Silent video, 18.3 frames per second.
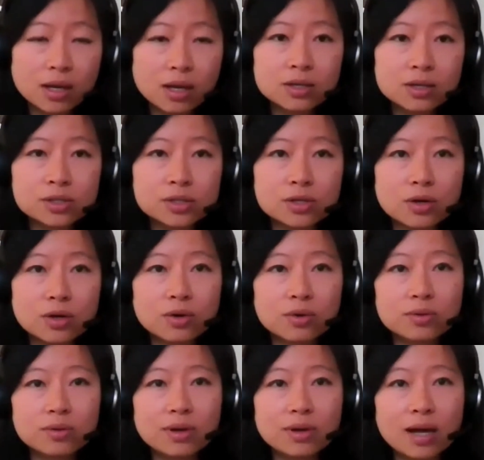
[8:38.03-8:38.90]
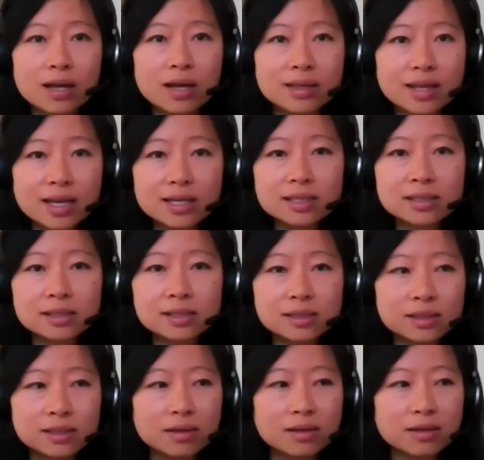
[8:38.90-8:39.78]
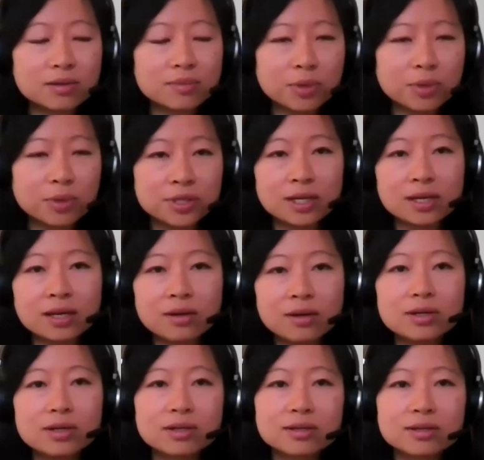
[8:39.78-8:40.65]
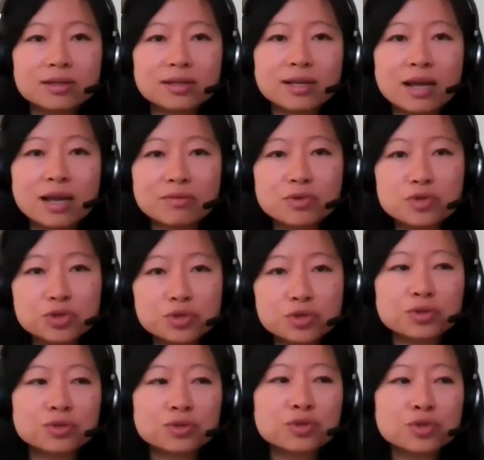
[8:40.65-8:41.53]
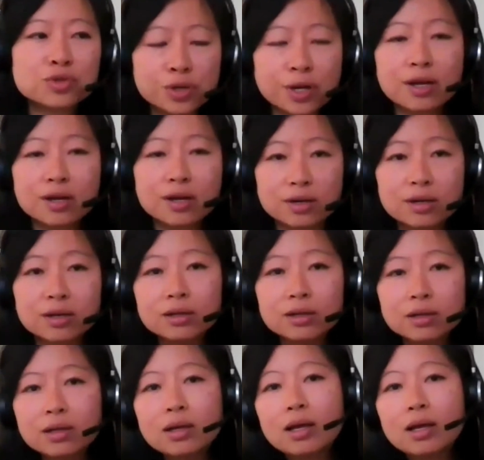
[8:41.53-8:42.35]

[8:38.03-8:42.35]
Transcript: So on this particular kind of trigger,